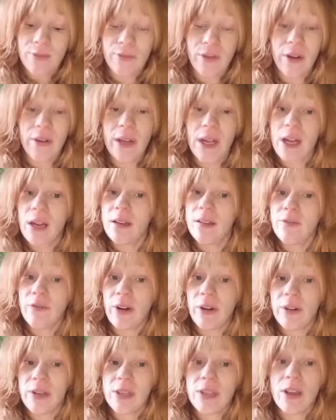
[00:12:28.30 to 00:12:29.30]
it comes in
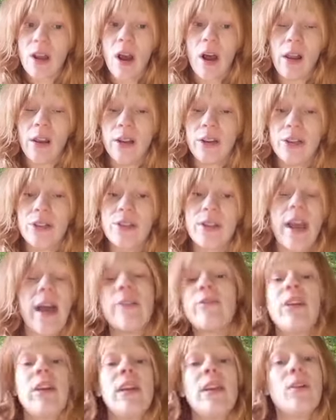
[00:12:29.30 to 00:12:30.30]
various
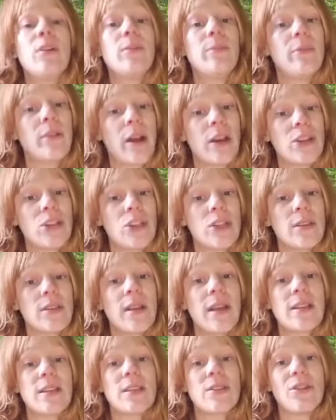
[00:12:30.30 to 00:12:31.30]
colors. You have the eco
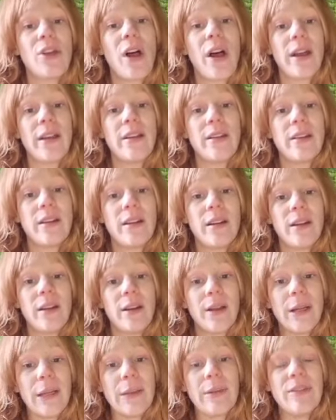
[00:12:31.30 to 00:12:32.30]
brush that's
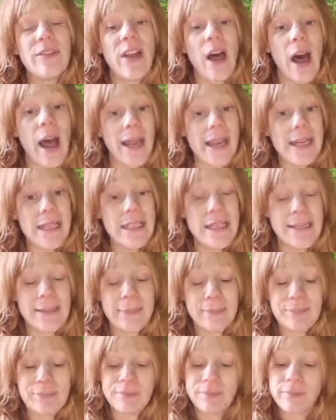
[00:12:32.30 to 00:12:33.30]
not
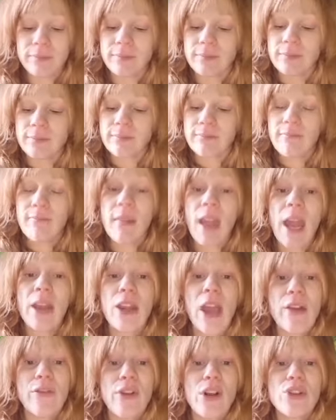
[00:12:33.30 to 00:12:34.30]
dyed.
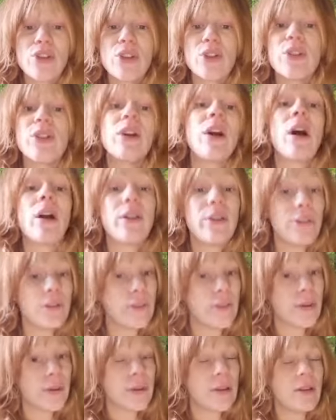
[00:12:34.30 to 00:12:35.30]
And you have also the
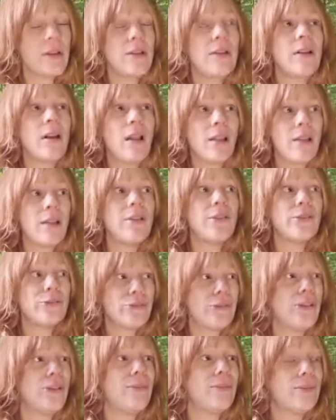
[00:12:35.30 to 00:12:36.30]

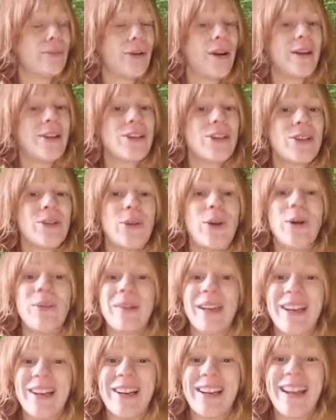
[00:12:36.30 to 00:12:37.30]
colorful
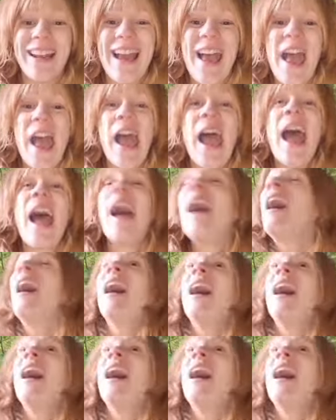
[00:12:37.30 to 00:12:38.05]
brush. Oh my god.